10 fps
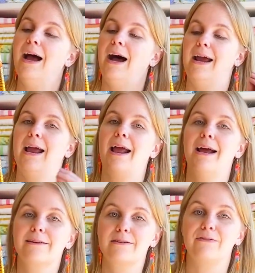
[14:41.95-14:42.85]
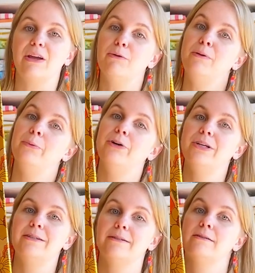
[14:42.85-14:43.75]
I asked if they would be
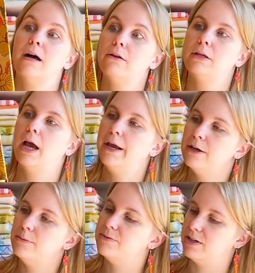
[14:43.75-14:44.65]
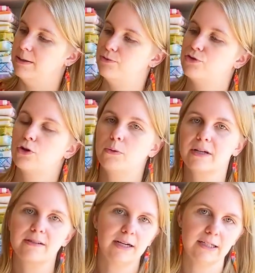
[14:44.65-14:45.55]
willing to sell the items, and I'm so
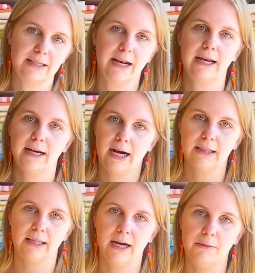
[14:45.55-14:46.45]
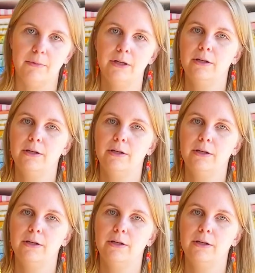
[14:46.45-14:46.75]
excited that I got them.